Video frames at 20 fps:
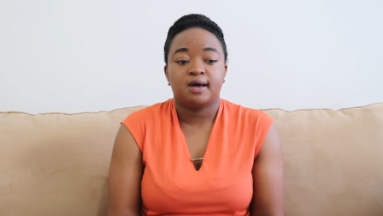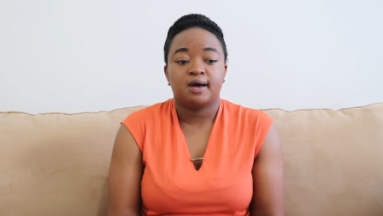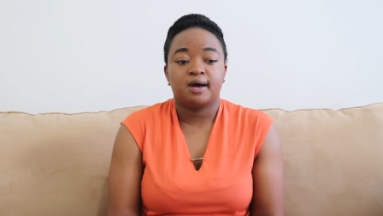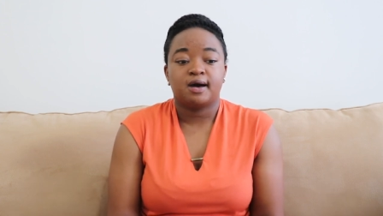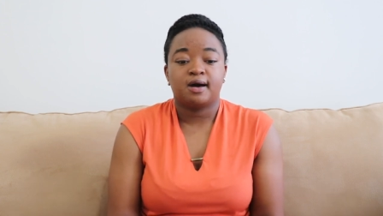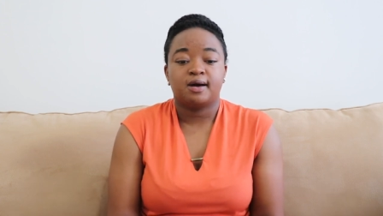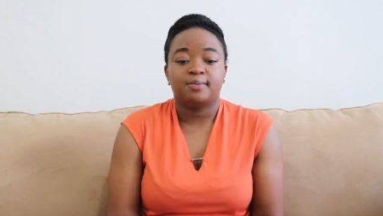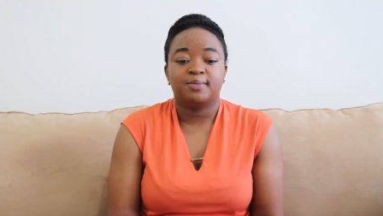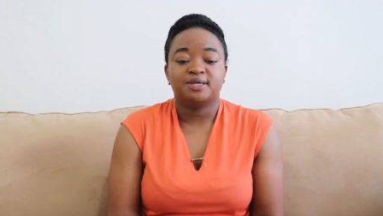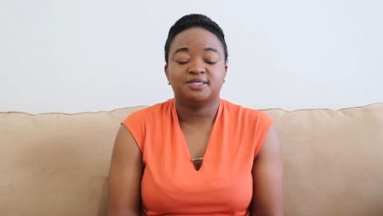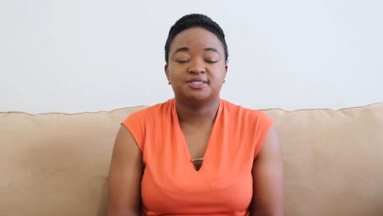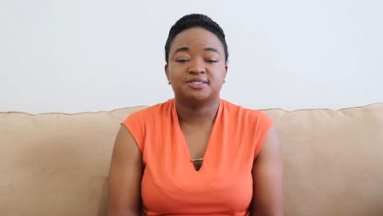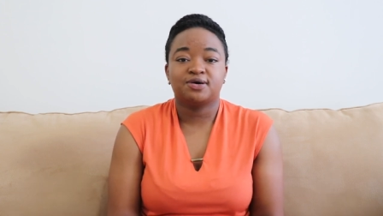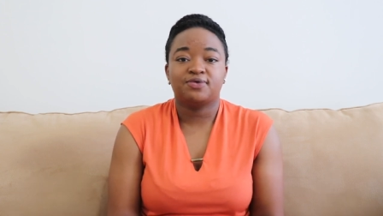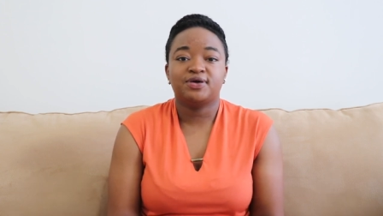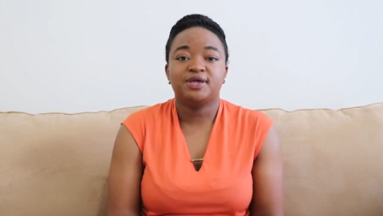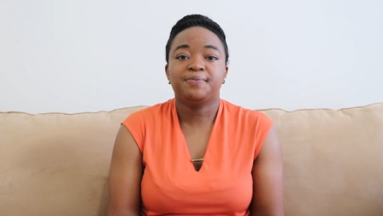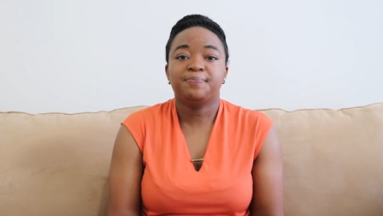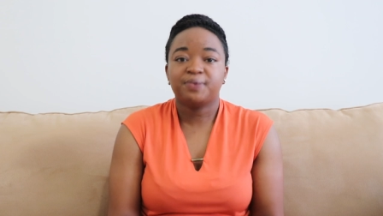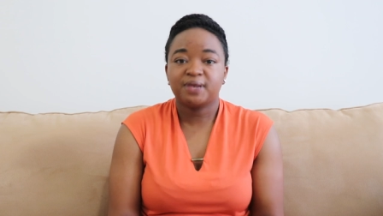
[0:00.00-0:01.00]
And
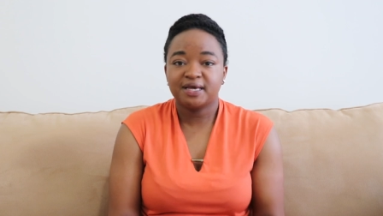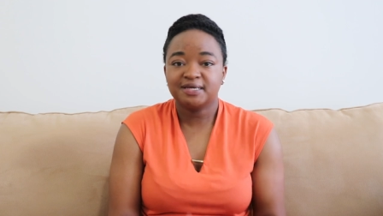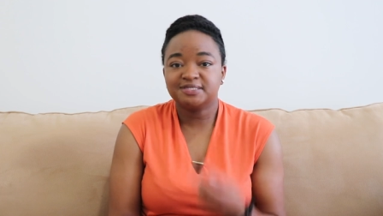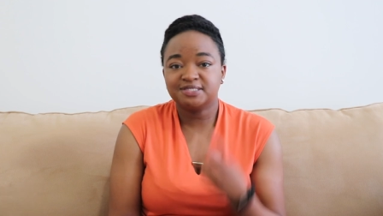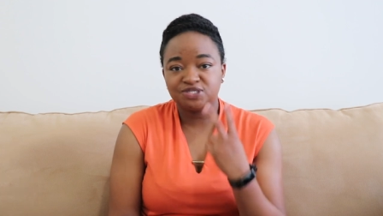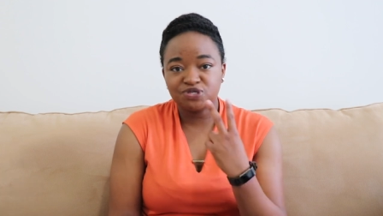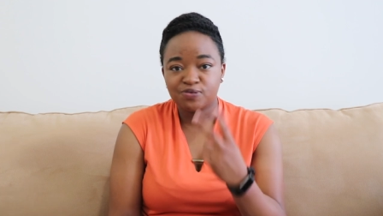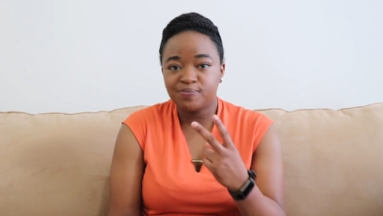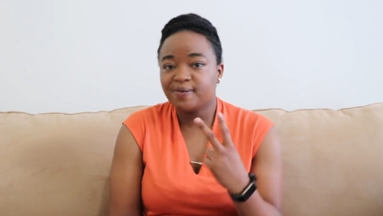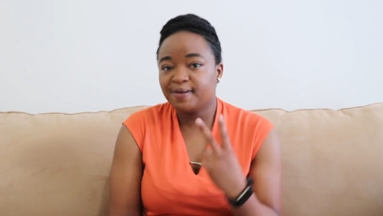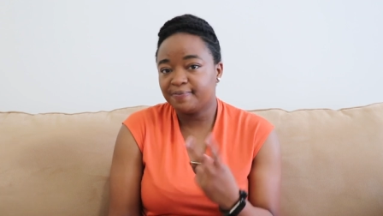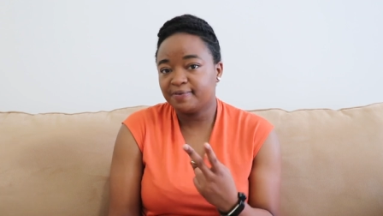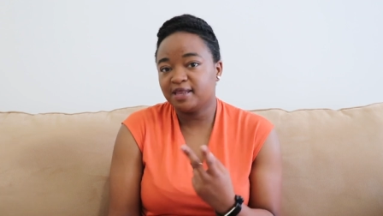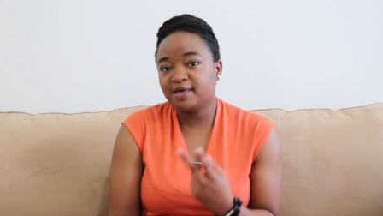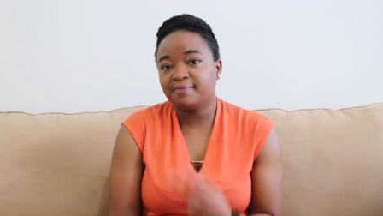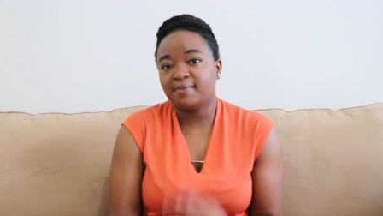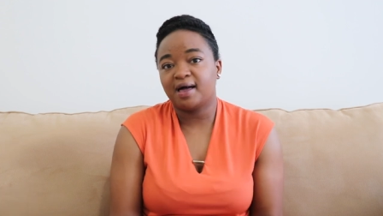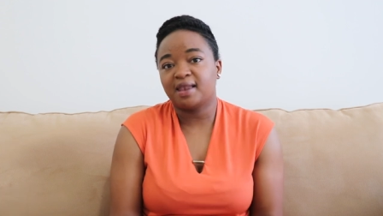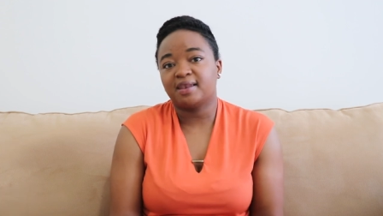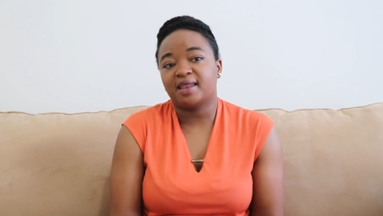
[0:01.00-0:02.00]
so he placed two people
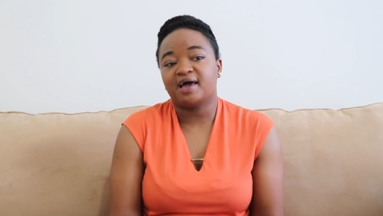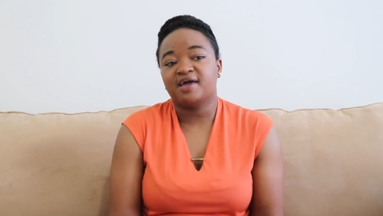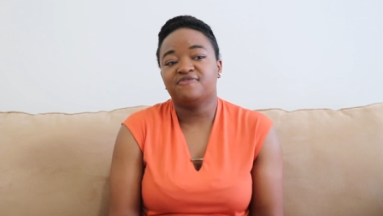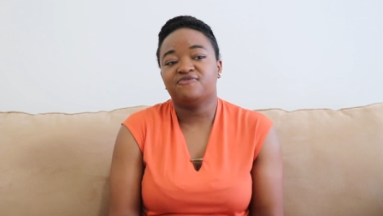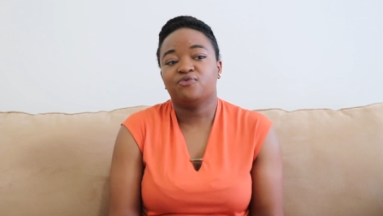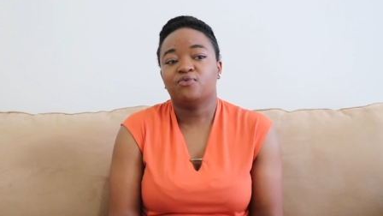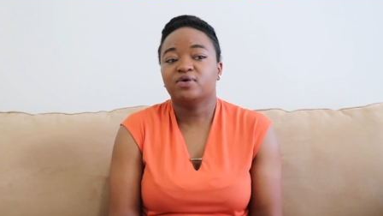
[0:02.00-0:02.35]
in my life.